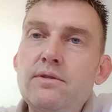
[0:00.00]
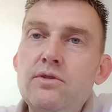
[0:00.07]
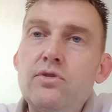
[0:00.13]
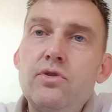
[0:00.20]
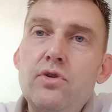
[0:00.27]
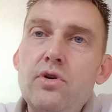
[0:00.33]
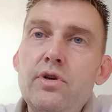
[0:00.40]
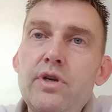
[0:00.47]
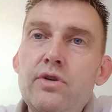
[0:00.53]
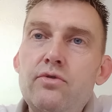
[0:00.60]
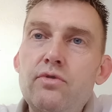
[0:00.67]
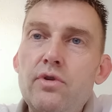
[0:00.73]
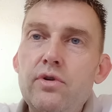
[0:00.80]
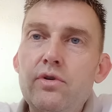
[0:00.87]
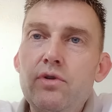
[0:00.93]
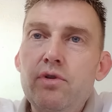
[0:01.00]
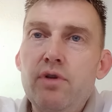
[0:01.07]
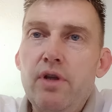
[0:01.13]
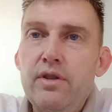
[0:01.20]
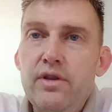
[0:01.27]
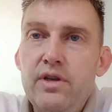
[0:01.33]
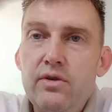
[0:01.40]
score your drugs,
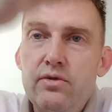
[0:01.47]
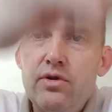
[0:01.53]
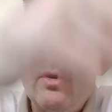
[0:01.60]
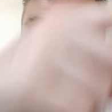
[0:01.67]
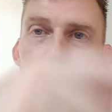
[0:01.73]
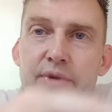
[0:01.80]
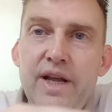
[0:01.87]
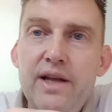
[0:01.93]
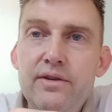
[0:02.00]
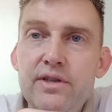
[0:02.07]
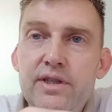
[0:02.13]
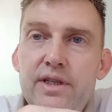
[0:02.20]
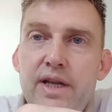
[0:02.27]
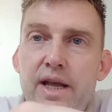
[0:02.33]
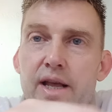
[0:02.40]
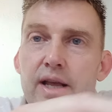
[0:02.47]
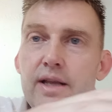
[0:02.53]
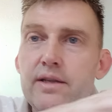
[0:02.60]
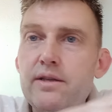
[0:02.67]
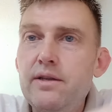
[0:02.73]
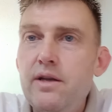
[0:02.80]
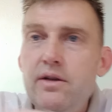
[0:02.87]
and they used to come down the
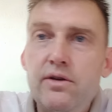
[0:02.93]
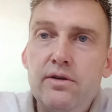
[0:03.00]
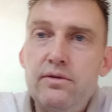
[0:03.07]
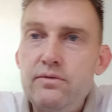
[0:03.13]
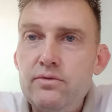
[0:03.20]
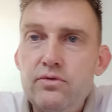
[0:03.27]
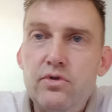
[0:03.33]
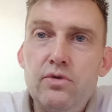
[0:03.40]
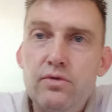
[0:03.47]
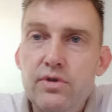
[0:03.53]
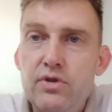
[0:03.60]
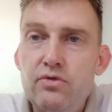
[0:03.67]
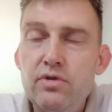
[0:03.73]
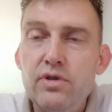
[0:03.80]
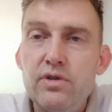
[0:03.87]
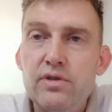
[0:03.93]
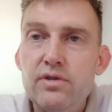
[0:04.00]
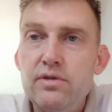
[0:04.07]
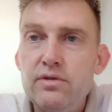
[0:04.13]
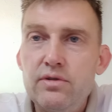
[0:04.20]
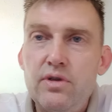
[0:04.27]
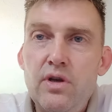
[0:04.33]
stairs and do the
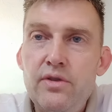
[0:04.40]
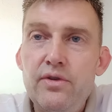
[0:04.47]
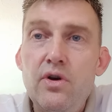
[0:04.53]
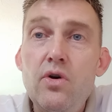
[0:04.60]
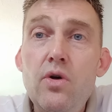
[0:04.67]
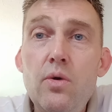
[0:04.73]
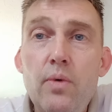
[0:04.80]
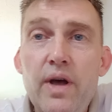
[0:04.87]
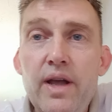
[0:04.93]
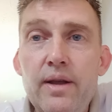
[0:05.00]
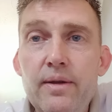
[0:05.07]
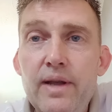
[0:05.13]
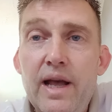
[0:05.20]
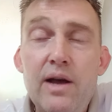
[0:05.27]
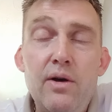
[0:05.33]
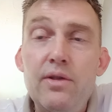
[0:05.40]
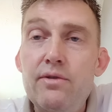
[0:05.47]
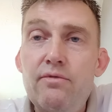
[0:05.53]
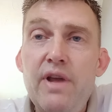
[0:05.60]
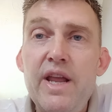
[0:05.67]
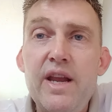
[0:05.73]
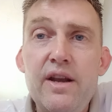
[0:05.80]
drugs on the hallway, out of
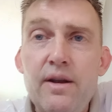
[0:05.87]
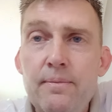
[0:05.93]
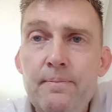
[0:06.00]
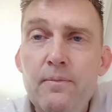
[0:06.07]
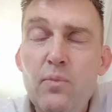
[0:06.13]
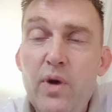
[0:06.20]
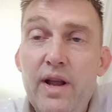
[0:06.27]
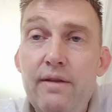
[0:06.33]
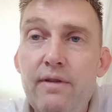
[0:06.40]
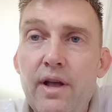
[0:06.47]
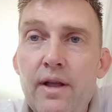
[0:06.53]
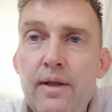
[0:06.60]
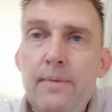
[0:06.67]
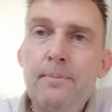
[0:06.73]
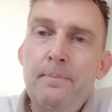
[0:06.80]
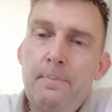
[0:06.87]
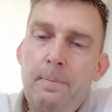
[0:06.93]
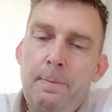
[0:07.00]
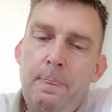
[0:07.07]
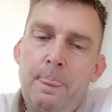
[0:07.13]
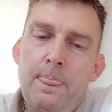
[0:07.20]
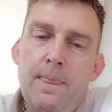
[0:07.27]
the rain, whatever.
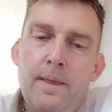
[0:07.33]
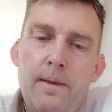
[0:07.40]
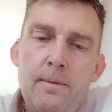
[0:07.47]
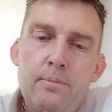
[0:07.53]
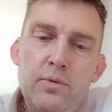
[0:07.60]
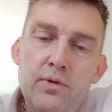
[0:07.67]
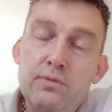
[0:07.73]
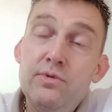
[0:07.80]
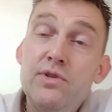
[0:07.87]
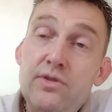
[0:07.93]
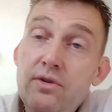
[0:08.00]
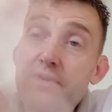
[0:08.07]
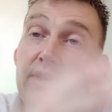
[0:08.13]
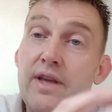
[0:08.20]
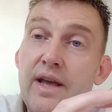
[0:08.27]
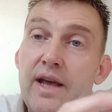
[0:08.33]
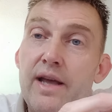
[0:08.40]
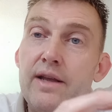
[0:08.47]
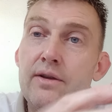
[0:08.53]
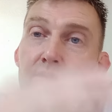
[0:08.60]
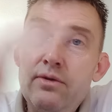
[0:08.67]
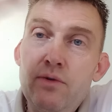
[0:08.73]
But there was another
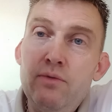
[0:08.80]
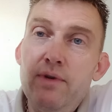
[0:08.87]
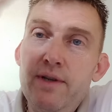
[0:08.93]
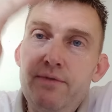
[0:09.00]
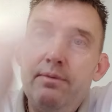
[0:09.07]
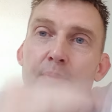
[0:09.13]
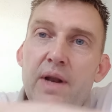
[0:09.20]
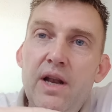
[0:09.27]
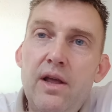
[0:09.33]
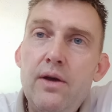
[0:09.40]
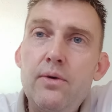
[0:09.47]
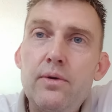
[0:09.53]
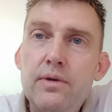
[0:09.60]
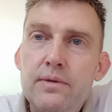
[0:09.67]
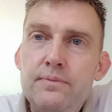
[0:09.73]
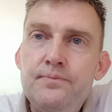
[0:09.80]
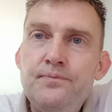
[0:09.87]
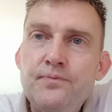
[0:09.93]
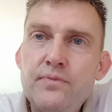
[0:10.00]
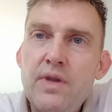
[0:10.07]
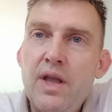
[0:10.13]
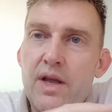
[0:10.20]
guy who lived below,
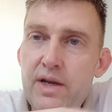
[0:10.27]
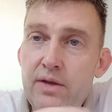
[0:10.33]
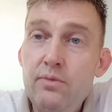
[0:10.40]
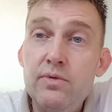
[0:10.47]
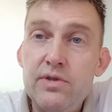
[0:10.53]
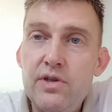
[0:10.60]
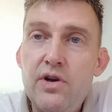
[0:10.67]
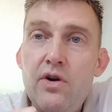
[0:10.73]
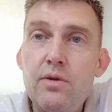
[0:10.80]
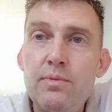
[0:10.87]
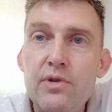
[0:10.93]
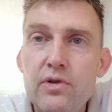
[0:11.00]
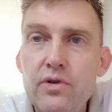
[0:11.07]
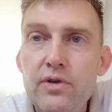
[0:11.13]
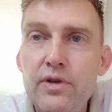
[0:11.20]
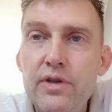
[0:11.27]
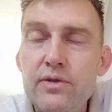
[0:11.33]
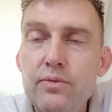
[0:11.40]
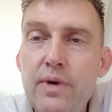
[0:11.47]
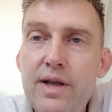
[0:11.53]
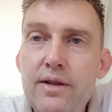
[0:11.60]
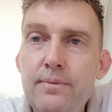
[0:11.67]
and he was an horrible cunt
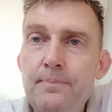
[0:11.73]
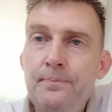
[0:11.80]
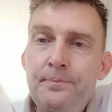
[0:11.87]
as well.